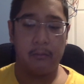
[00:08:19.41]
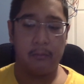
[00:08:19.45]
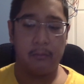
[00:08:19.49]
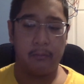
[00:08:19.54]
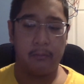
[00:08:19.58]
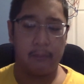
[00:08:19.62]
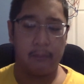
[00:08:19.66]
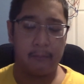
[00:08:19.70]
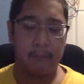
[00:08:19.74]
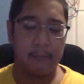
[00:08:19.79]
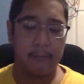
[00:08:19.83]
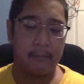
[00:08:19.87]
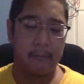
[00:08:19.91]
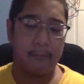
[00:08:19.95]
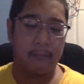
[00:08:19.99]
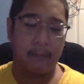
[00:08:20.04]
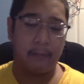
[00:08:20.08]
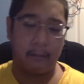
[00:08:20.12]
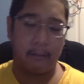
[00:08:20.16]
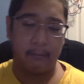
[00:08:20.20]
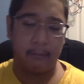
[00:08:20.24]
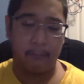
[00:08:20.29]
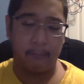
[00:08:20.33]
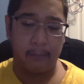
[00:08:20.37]
different
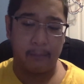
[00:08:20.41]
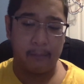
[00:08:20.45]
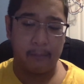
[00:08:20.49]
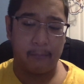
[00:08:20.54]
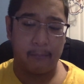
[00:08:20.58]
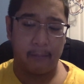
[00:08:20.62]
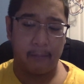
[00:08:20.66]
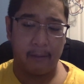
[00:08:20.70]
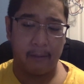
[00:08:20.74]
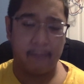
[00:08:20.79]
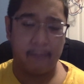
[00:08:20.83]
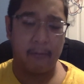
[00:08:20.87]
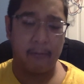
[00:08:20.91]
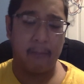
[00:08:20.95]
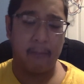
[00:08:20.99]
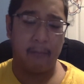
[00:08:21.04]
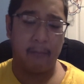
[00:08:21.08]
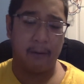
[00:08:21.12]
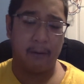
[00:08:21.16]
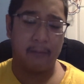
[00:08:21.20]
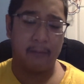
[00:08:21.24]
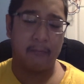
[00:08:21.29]
sets of people if they want